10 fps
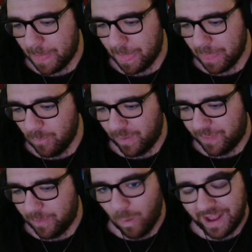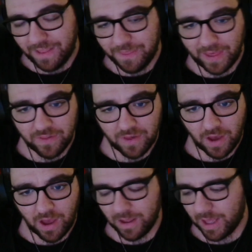with the way things
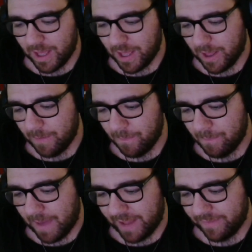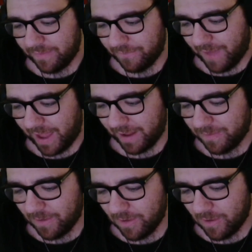are, and the fact
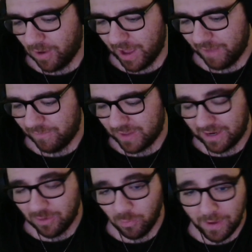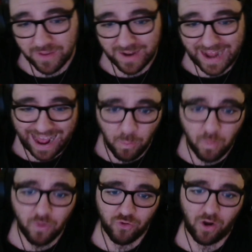that I have seen almost an
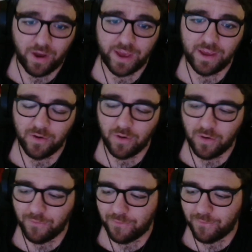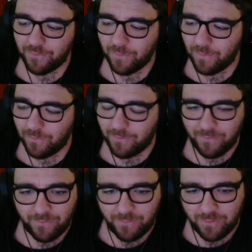outcry of
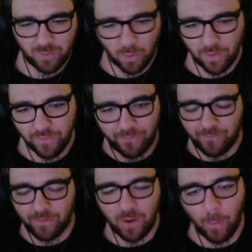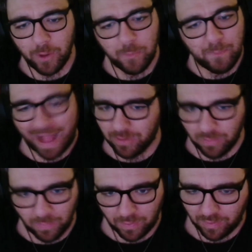sort of almost
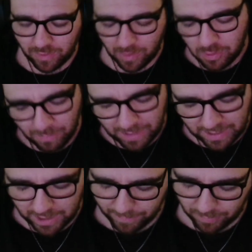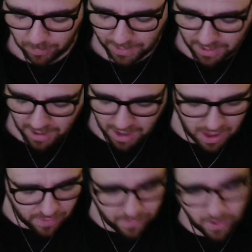battles on social media between
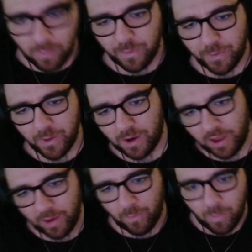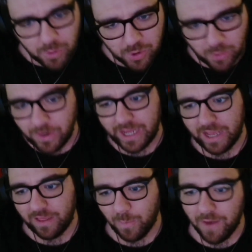those that are like, well, surely
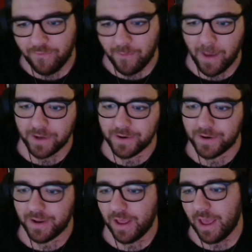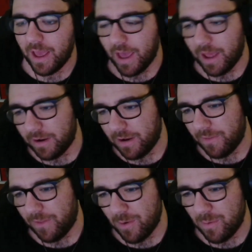it's worth a punt, and
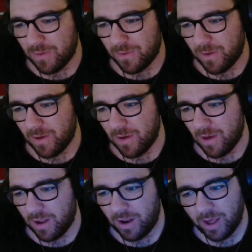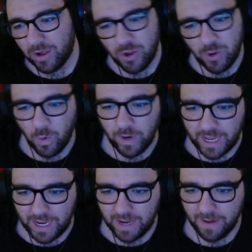those that are like, surely,